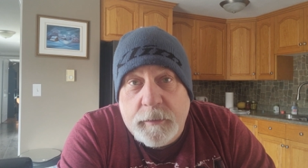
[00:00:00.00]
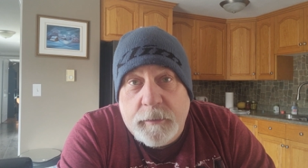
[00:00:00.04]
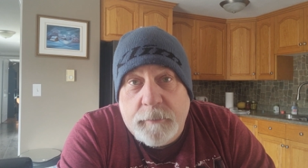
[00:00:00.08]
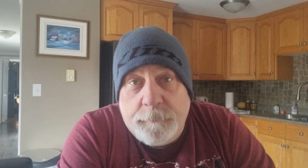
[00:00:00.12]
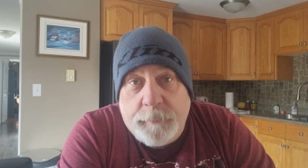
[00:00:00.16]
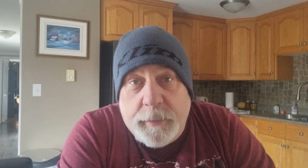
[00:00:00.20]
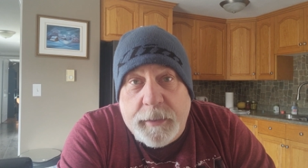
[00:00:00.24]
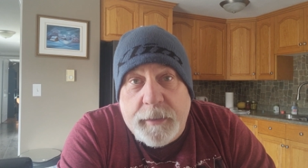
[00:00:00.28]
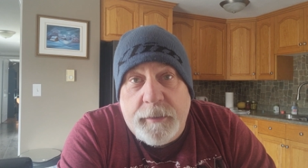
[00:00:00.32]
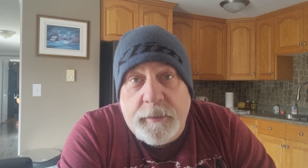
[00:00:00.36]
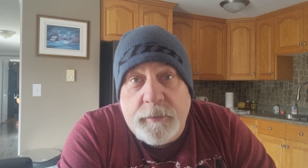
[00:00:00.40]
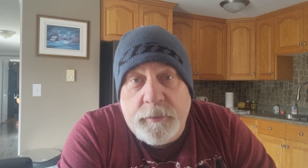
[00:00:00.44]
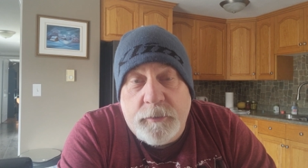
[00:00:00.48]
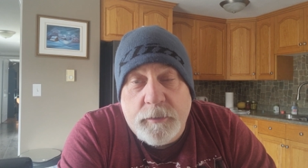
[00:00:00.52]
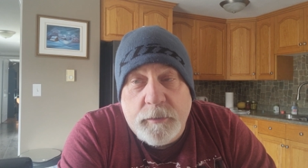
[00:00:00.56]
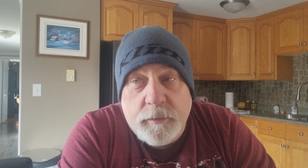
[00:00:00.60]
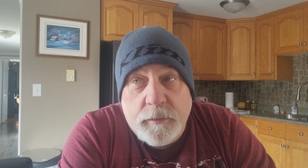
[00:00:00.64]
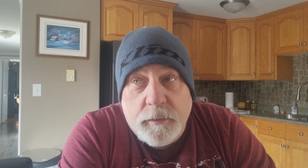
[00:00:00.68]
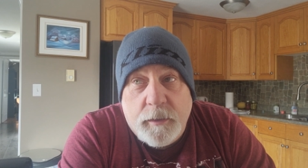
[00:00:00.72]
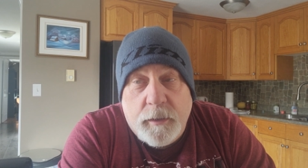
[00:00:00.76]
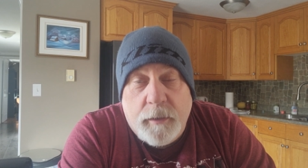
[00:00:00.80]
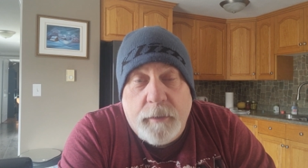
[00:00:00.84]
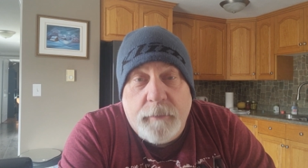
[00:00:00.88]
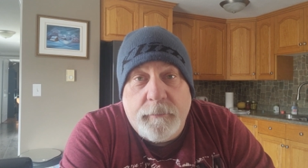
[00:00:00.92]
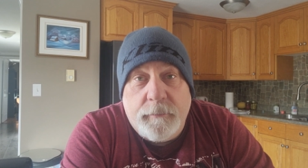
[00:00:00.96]
page
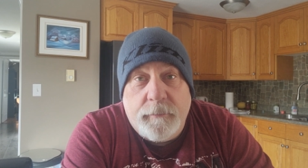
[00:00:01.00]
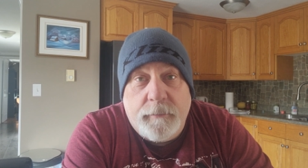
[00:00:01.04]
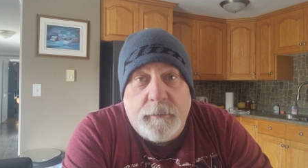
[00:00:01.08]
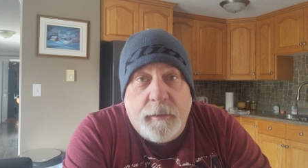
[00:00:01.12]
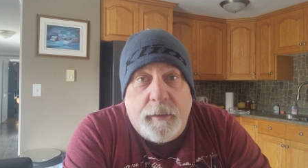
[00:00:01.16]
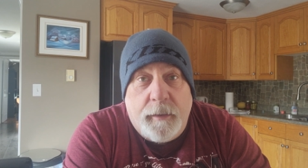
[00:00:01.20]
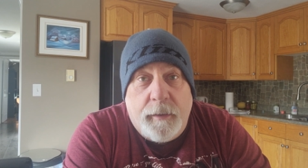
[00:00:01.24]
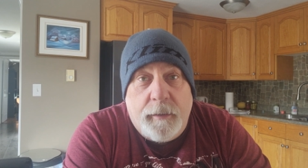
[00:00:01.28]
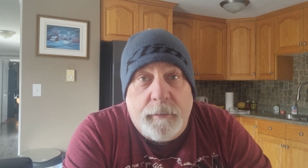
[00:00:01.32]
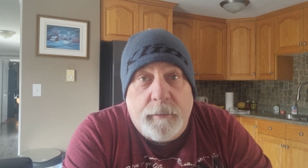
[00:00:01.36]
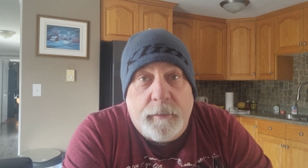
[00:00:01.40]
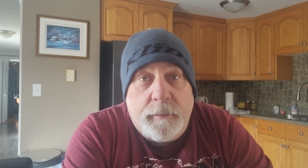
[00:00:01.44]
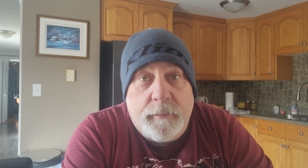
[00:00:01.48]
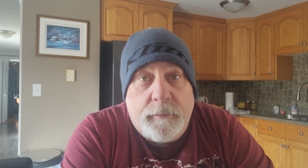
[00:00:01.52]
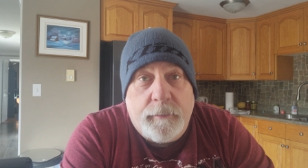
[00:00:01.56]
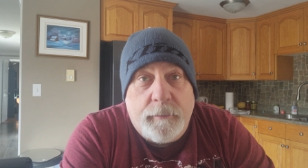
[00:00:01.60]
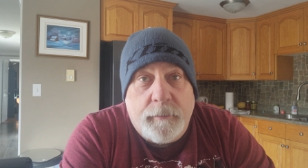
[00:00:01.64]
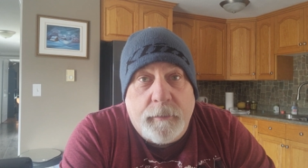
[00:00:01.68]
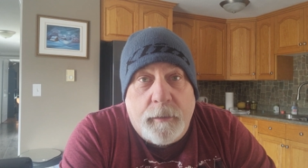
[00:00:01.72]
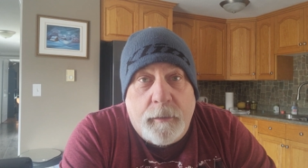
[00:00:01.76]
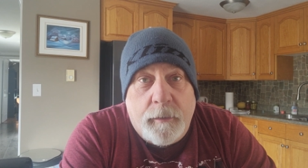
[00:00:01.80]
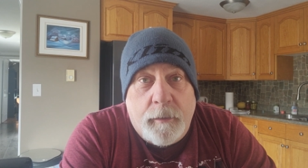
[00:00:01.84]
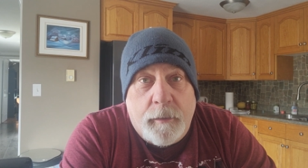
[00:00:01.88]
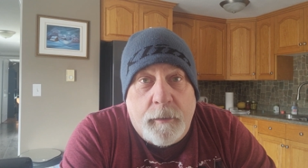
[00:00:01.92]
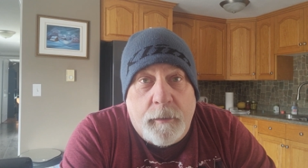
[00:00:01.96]
that
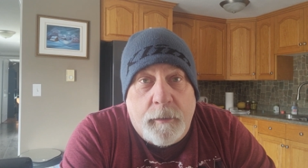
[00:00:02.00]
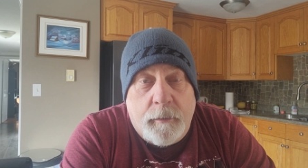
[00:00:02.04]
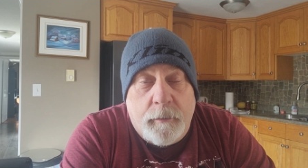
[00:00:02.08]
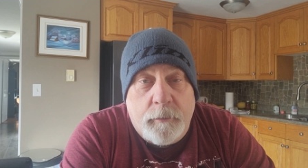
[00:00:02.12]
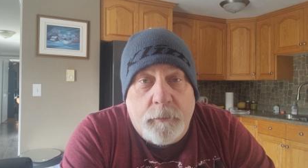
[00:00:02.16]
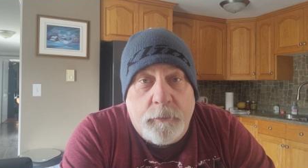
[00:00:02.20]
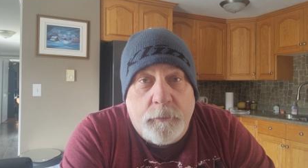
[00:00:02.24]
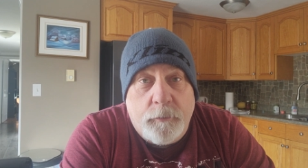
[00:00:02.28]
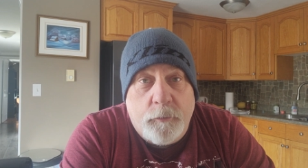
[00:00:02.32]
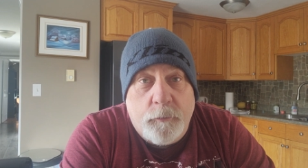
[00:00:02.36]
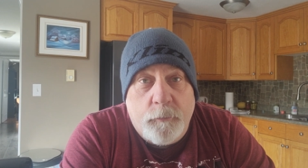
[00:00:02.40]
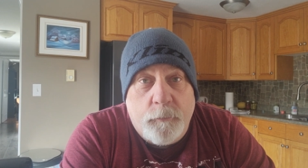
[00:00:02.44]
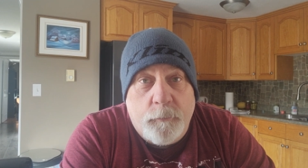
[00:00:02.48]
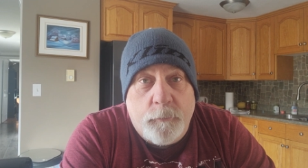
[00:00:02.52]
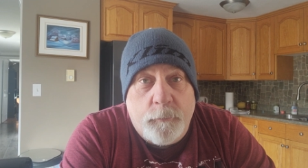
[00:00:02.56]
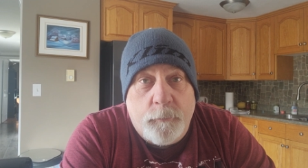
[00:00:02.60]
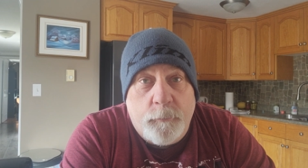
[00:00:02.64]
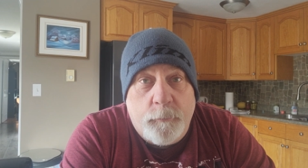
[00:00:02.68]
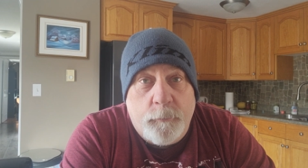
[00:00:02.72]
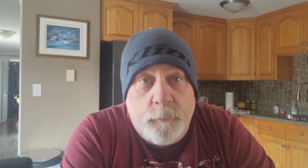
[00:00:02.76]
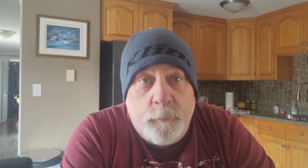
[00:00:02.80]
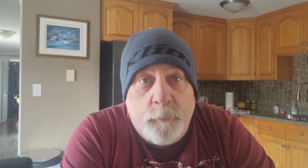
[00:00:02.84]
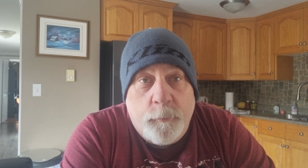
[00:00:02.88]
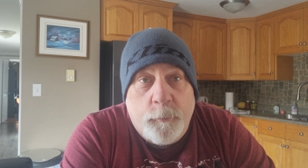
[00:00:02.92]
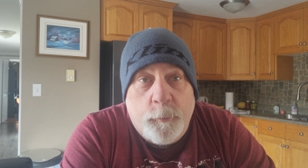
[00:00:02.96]
uh,
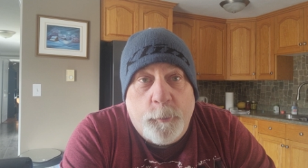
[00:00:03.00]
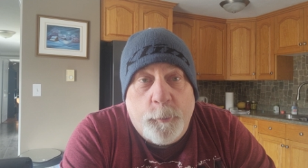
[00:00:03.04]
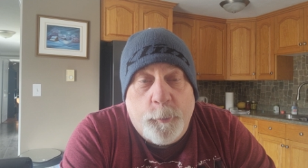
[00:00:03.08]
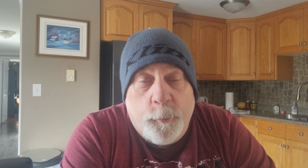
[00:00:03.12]
you